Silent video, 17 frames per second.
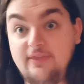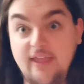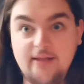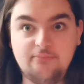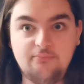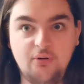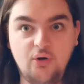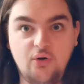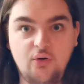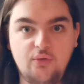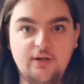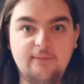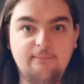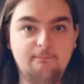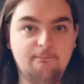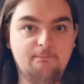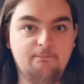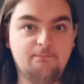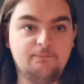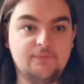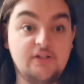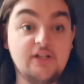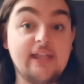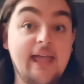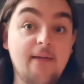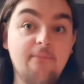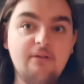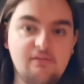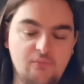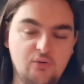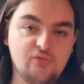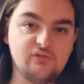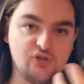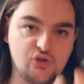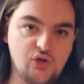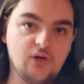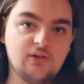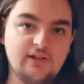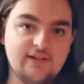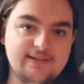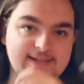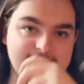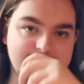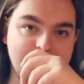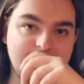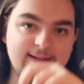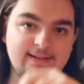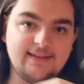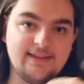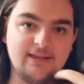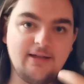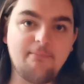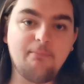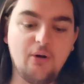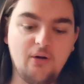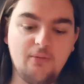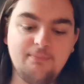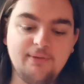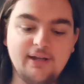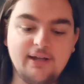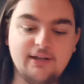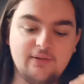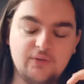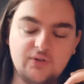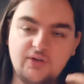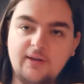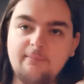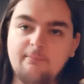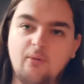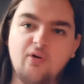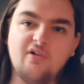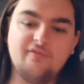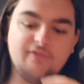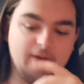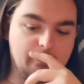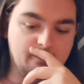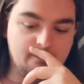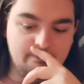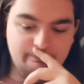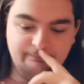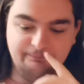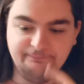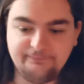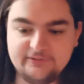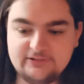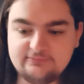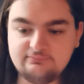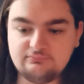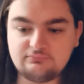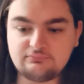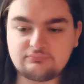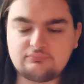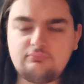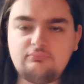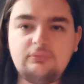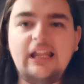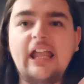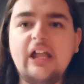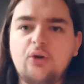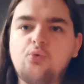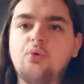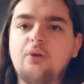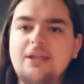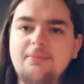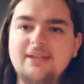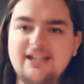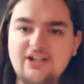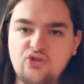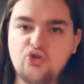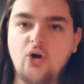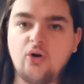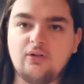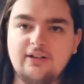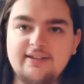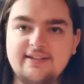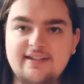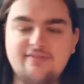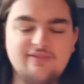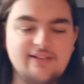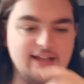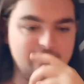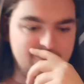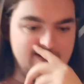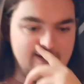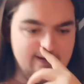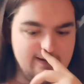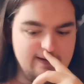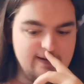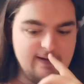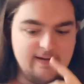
then pour it. You get a bit more of a chocolatey taste at the bottom there. It's like more of a creamier, chocolatey flavour.